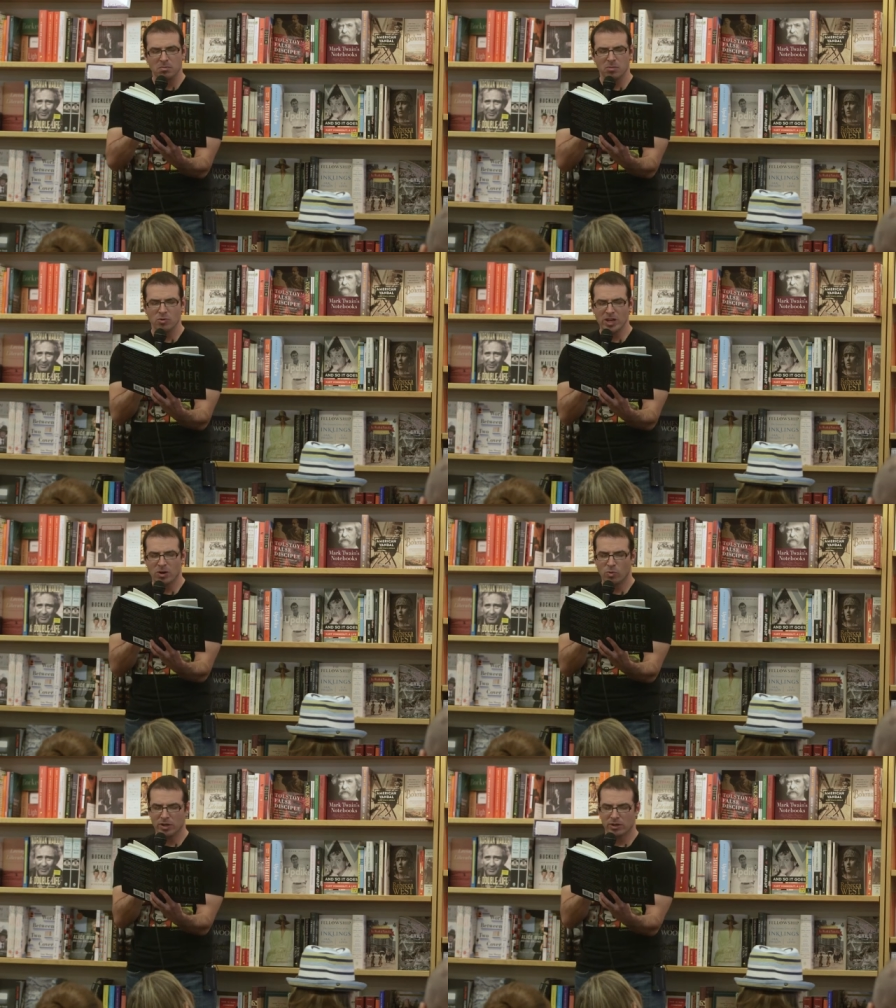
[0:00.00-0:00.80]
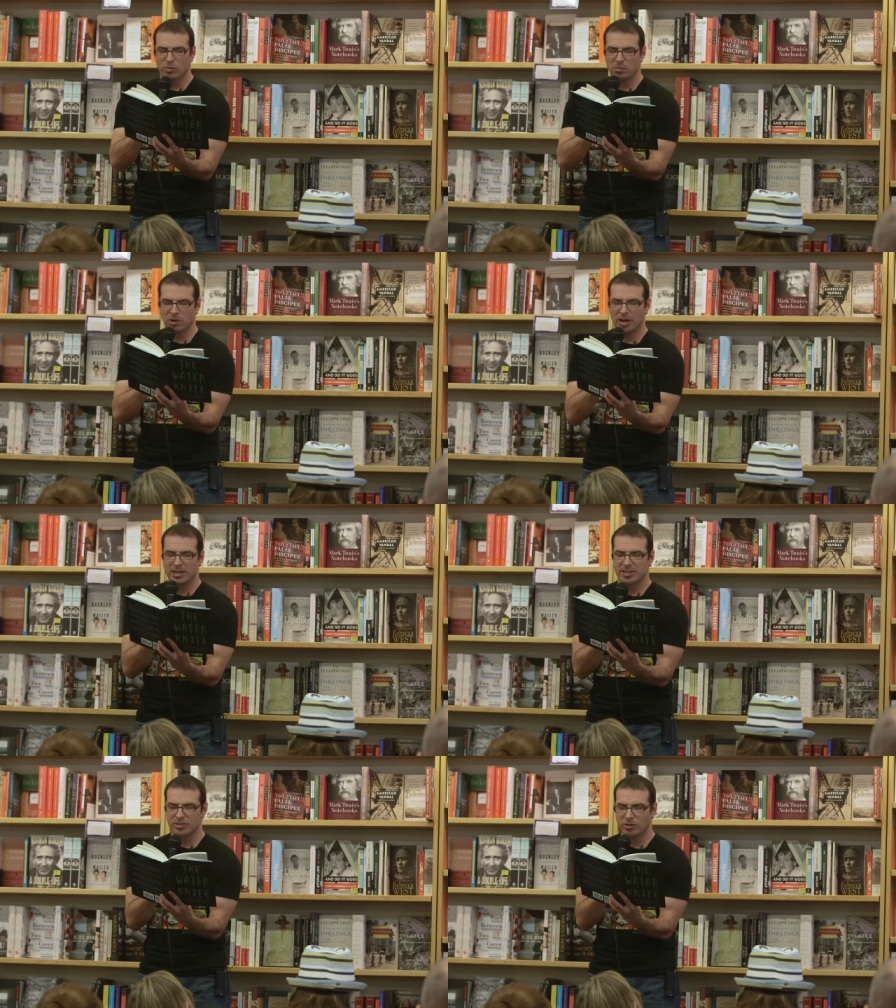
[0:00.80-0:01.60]
Maria wondered what
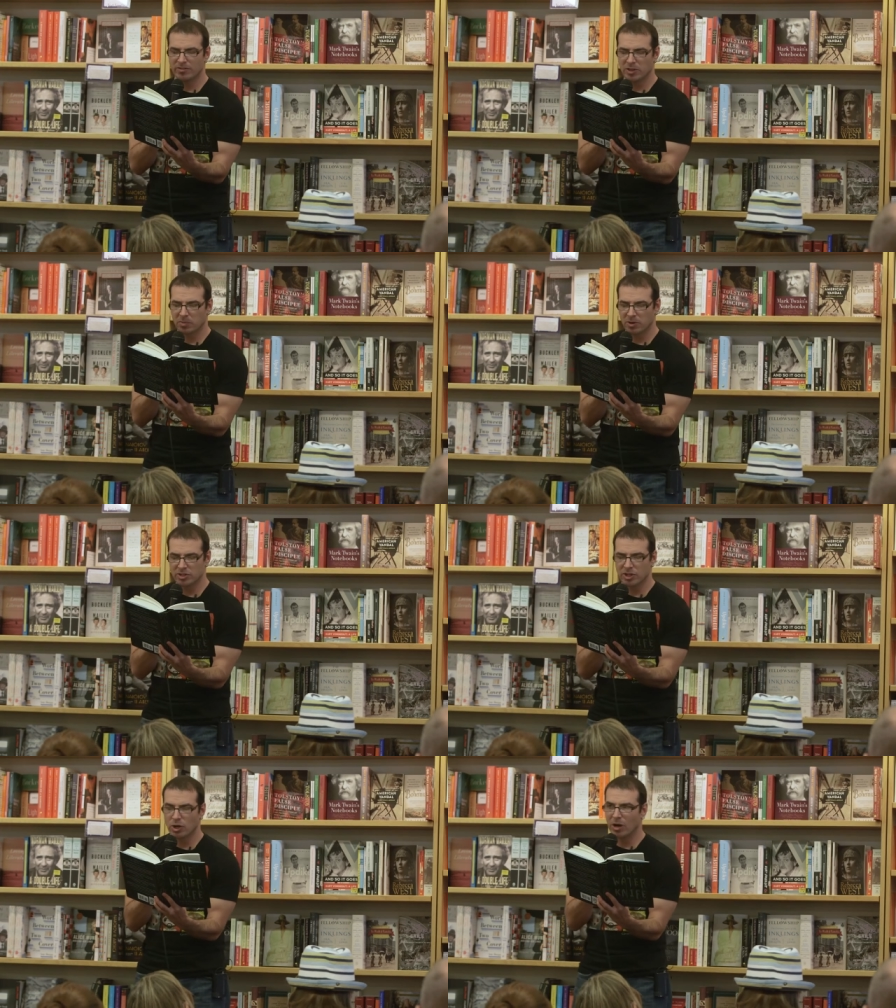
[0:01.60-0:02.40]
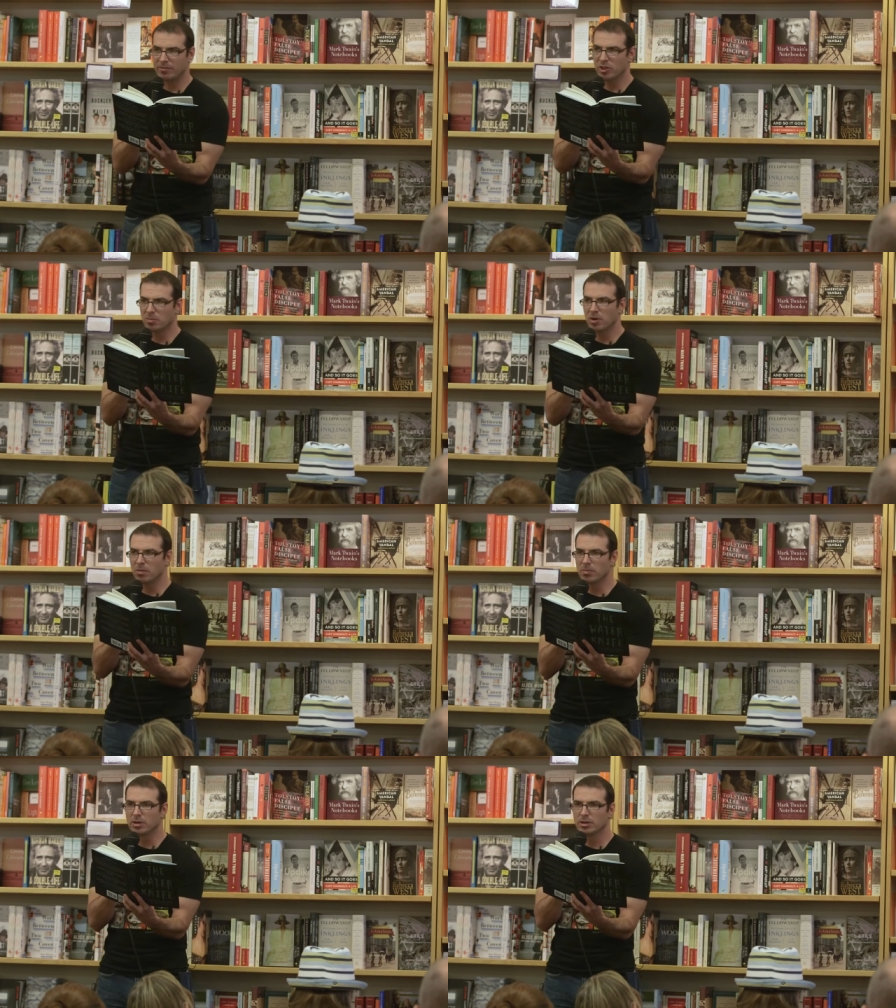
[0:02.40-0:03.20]
price had driven the person to go after the
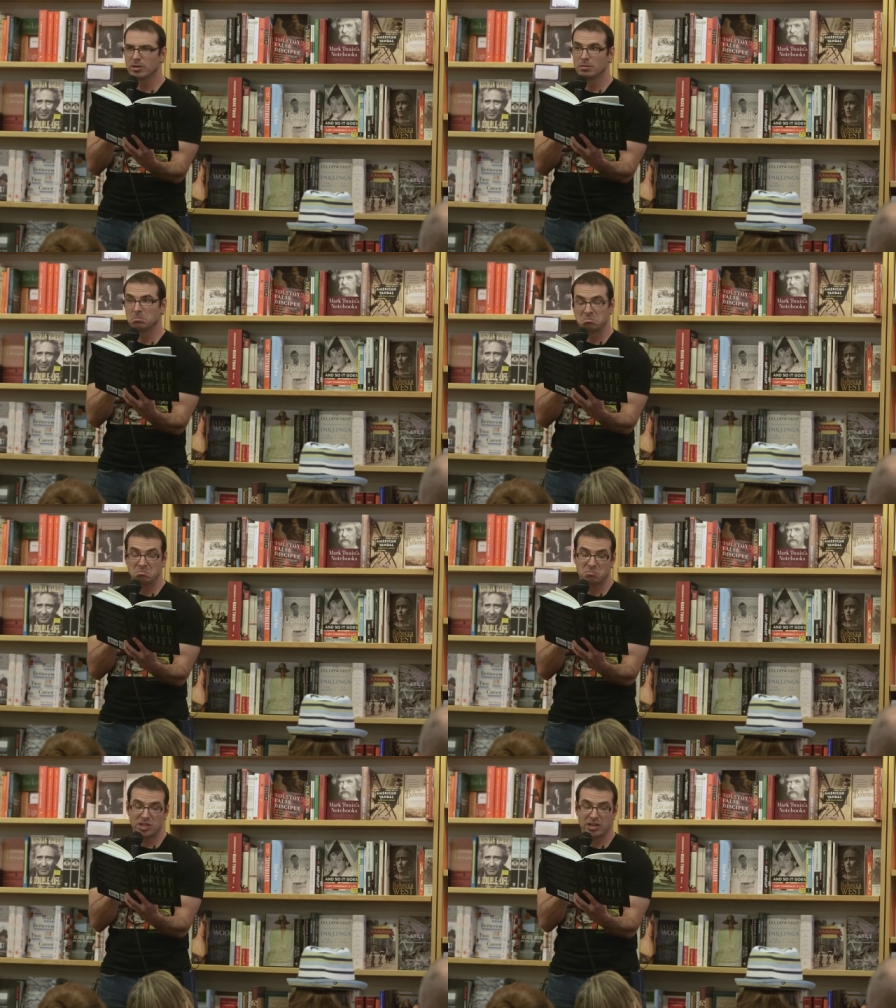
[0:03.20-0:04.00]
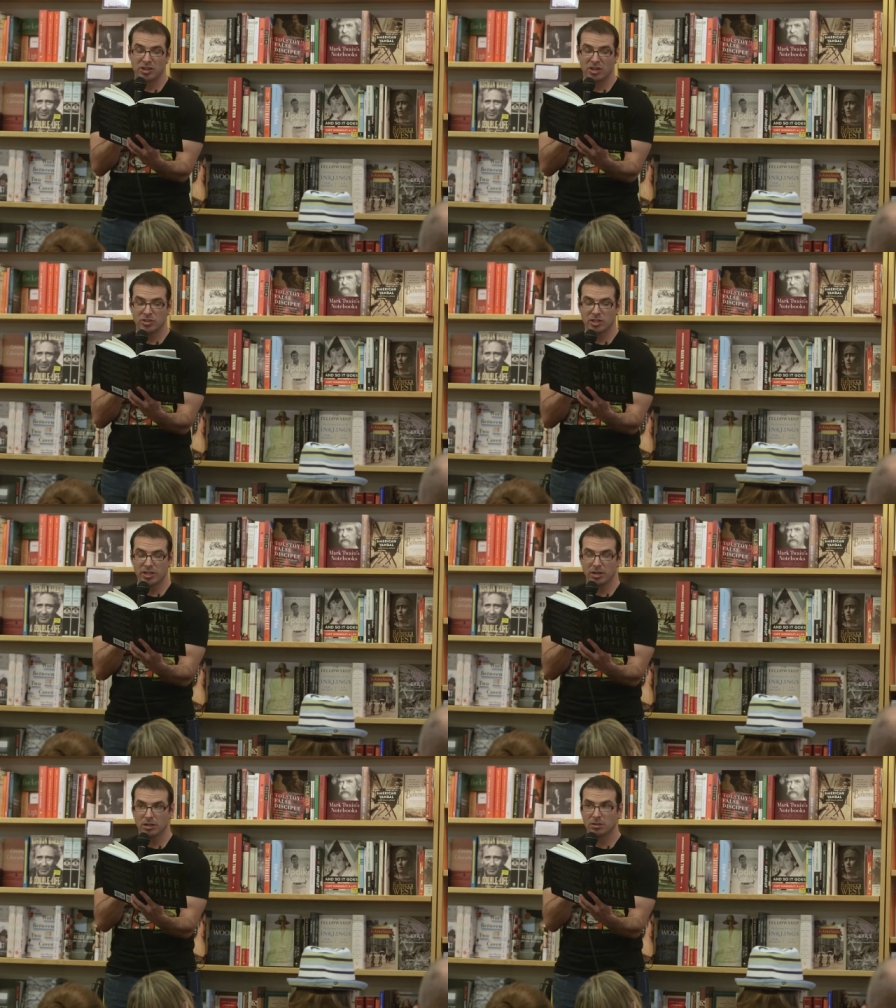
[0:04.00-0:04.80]
pump. Ten dollars a
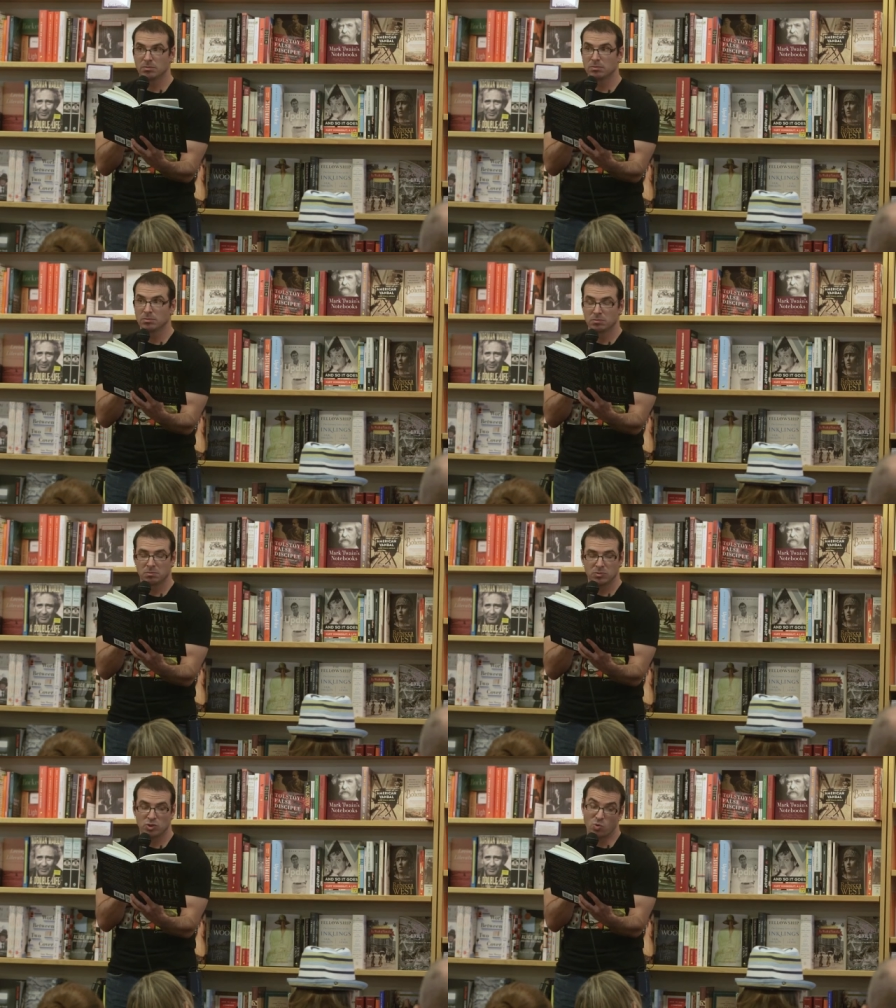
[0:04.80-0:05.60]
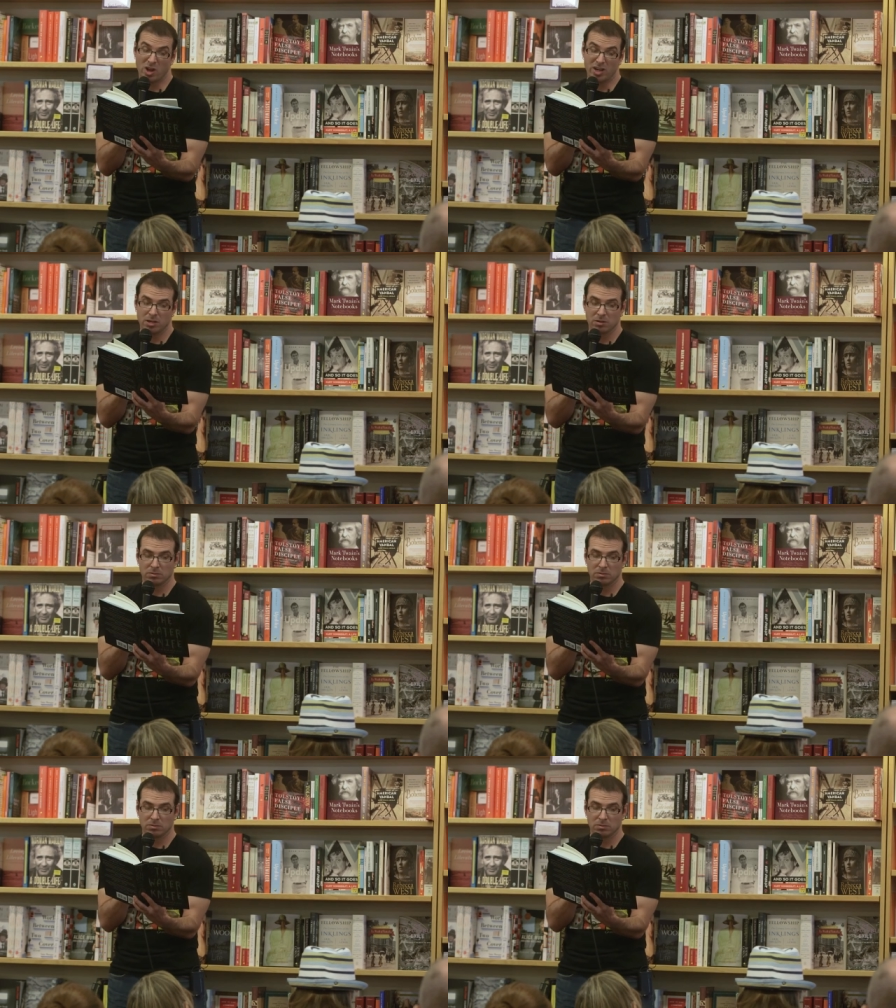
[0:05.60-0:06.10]
liter? Twenty?